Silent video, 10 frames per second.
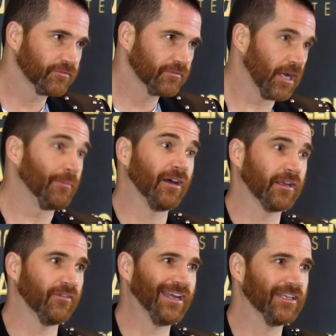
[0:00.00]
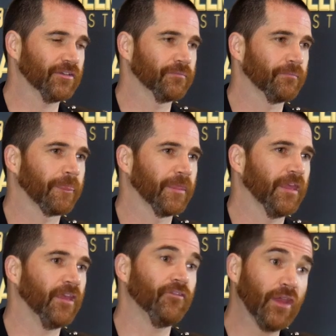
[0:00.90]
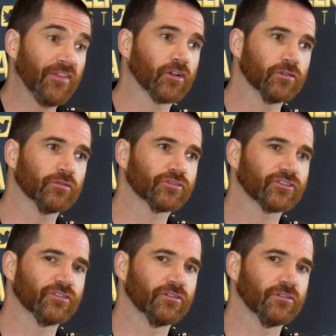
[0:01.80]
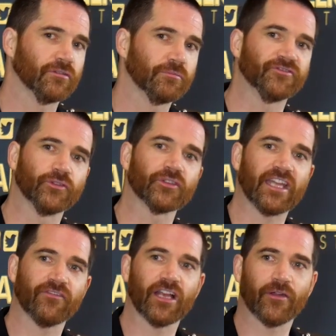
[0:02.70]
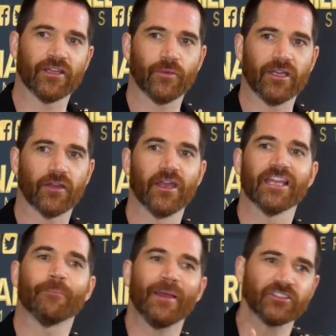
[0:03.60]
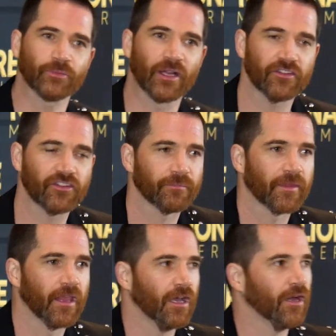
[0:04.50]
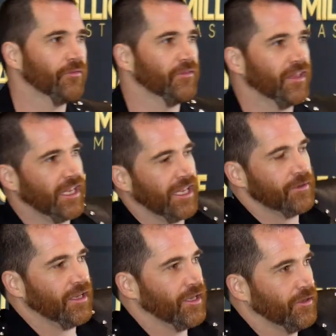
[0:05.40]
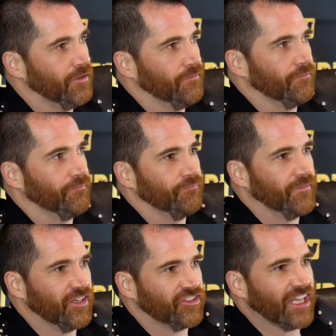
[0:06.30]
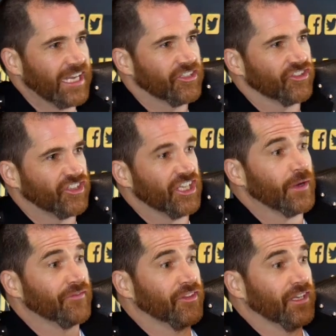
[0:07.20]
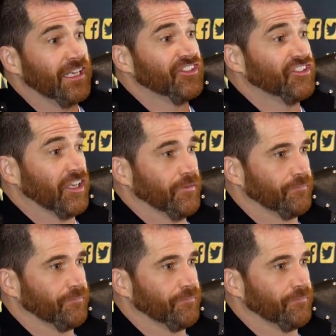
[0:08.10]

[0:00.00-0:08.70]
at market value. If you get the calls before they even go in the window. The best ones, in estate agency, you have the lister